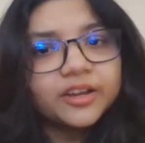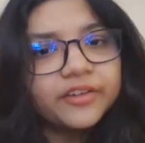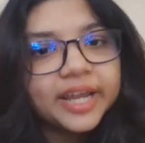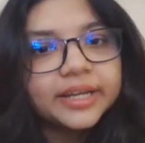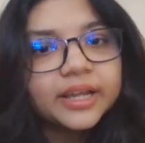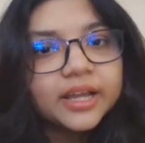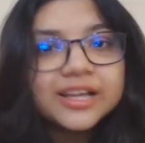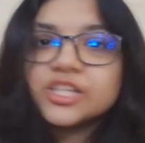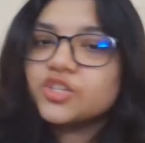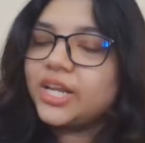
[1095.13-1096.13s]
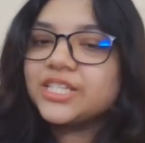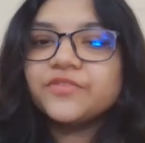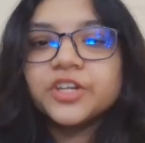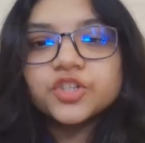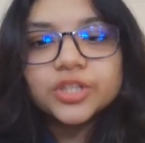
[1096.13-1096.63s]
right? So let's
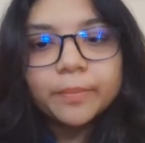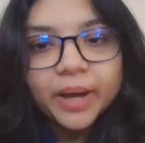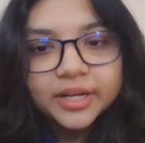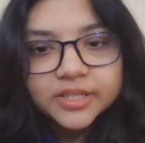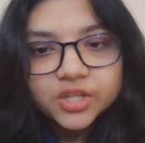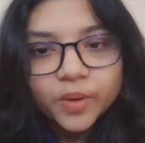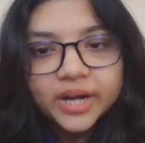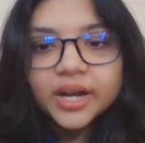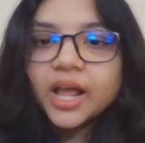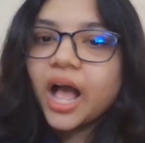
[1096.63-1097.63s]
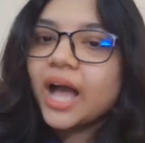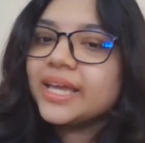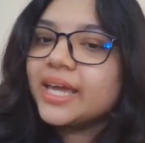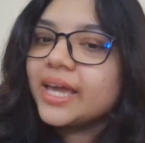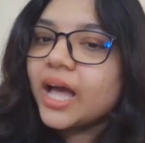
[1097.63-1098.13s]
finish the Punnett square.
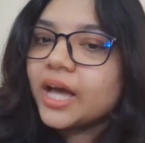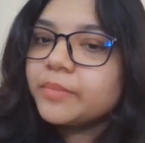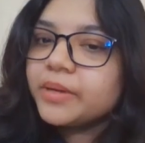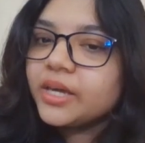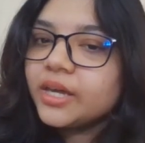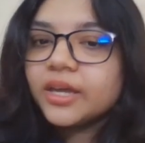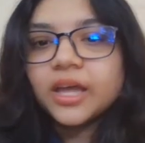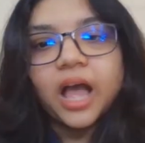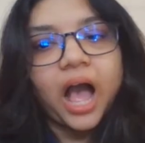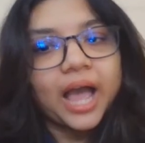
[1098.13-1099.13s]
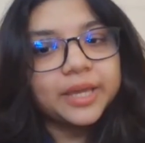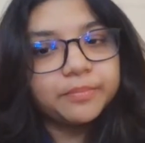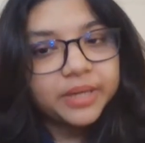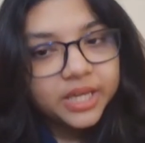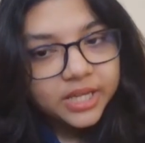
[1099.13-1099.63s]
IA,
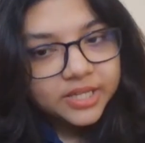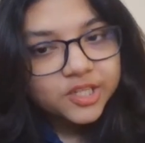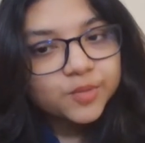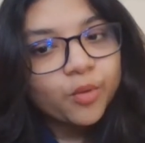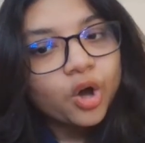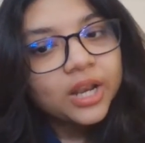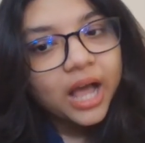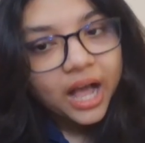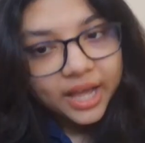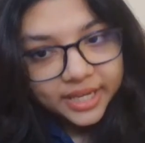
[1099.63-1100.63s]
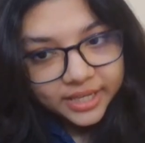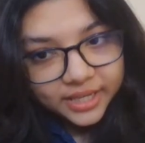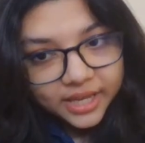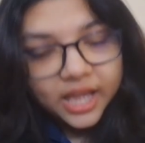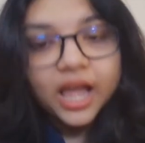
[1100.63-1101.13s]
IB small I,
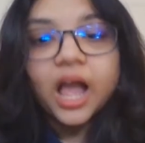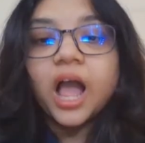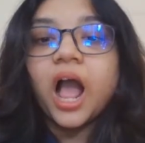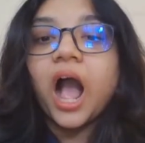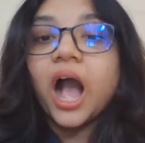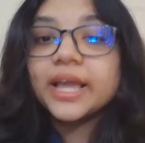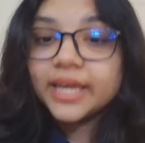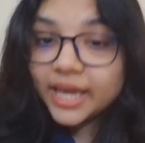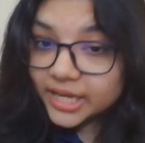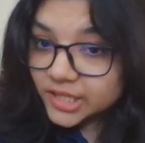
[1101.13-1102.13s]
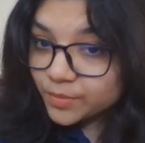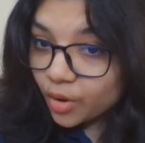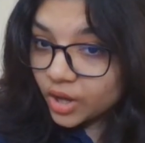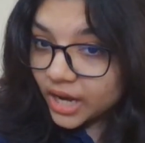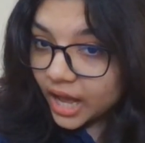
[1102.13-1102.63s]
IA
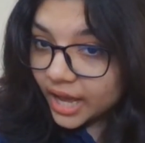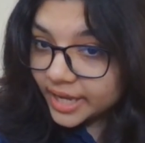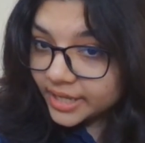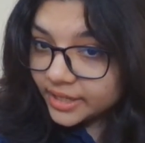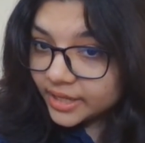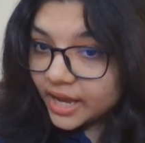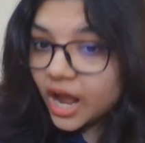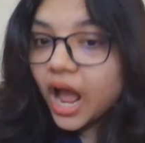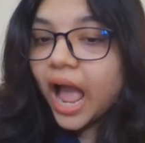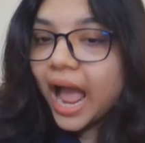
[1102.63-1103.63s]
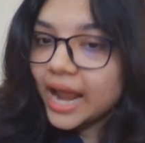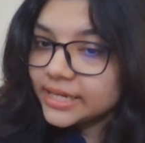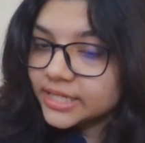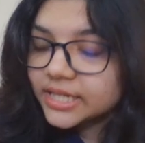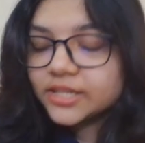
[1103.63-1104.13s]
small I,
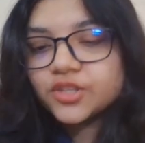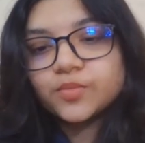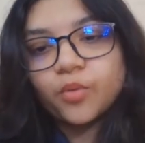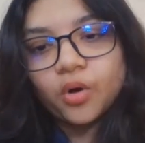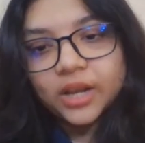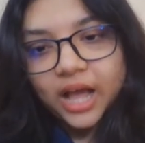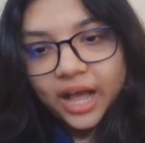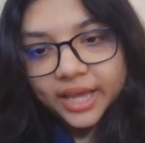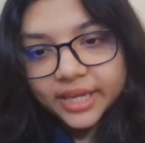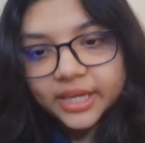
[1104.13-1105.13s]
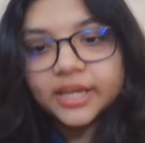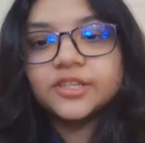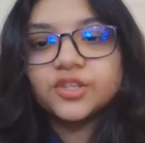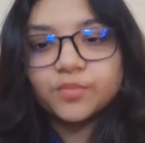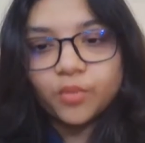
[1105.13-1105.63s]
and small
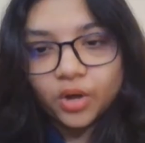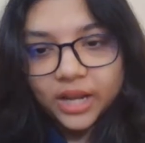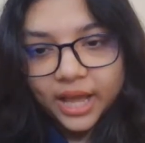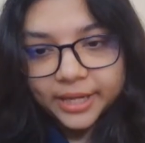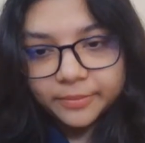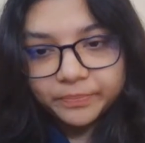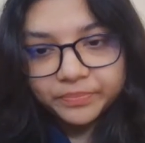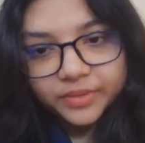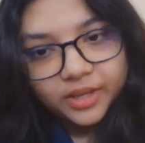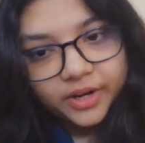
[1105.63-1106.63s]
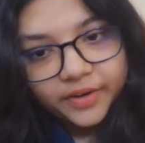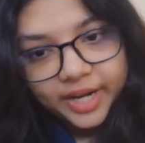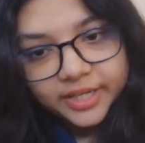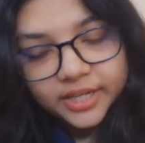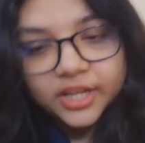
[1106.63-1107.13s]
I,
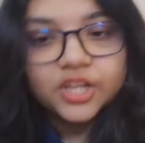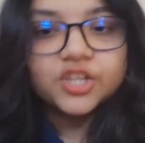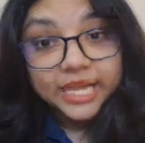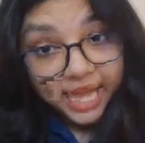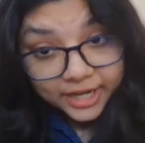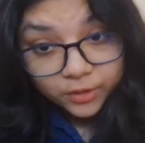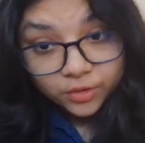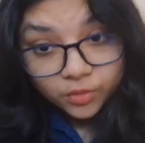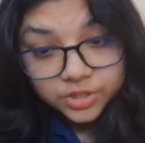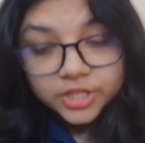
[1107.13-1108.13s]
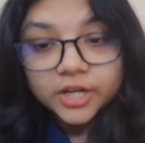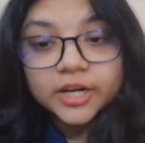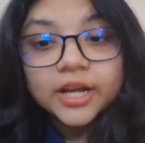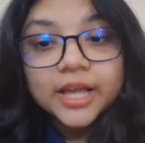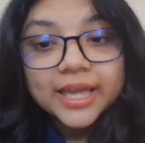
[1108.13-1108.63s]
right? Can you note here
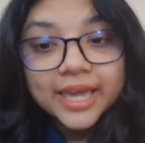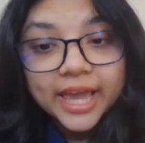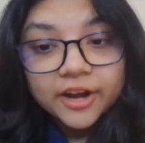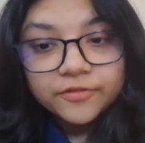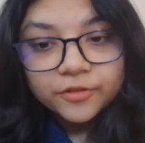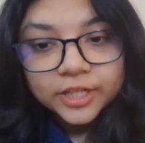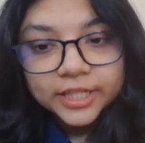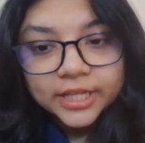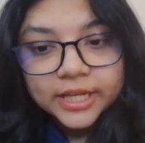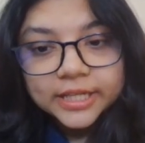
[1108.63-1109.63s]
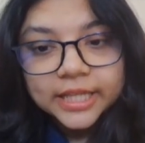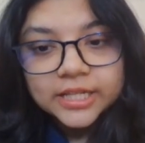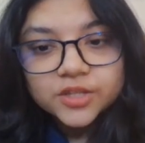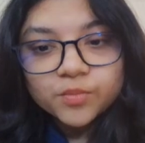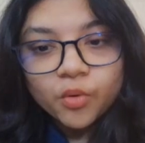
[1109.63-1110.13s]
carefully that
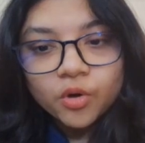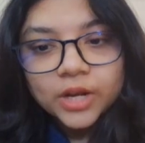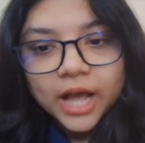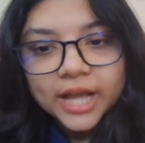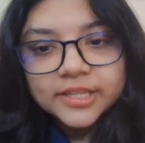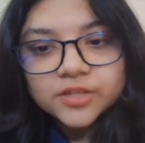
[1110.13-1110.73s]
small I